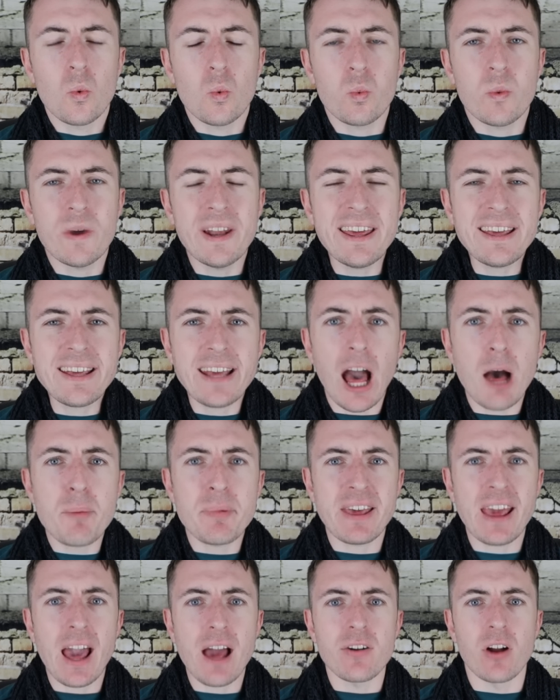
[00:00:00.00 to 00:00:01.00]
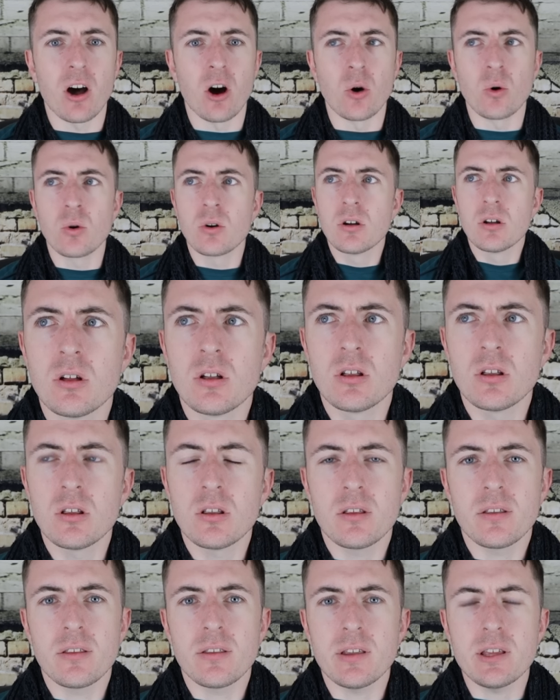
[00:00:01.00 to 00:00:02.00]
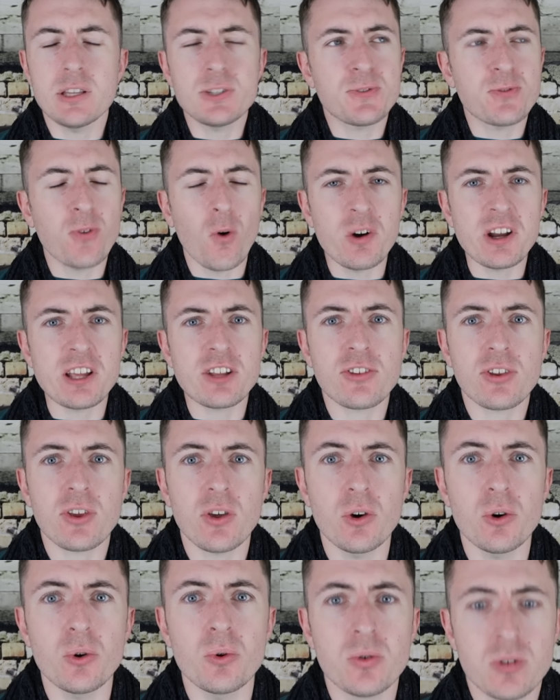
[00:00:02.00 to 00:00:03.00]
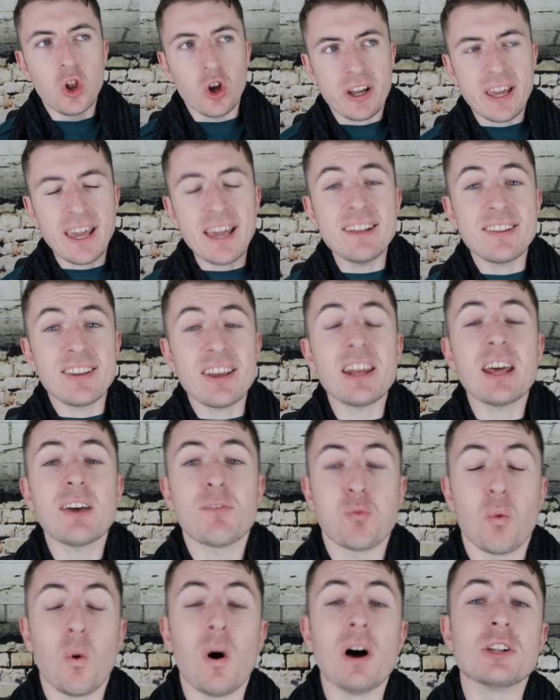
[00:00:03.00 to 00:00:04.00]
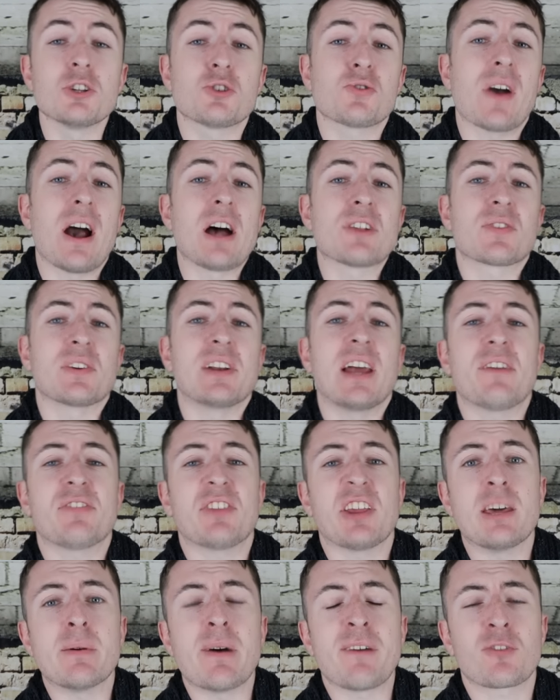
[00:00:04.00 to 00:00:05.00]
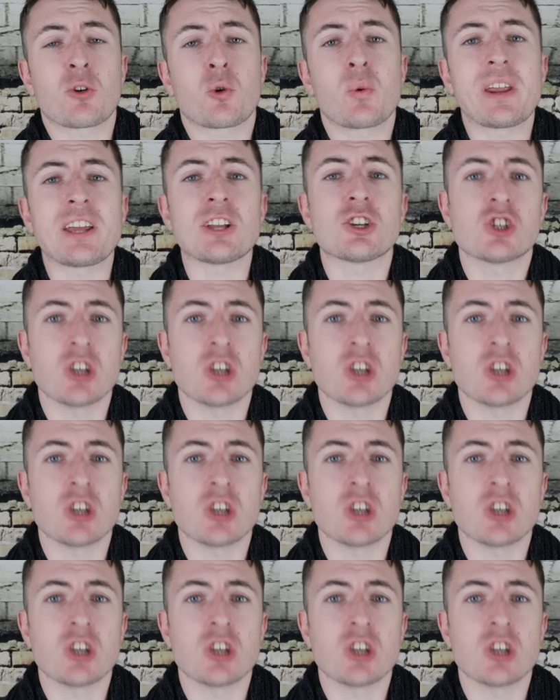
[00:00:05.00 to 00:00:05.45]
Willy Caballero is 42. Look, he did have one transfer left in him after quitting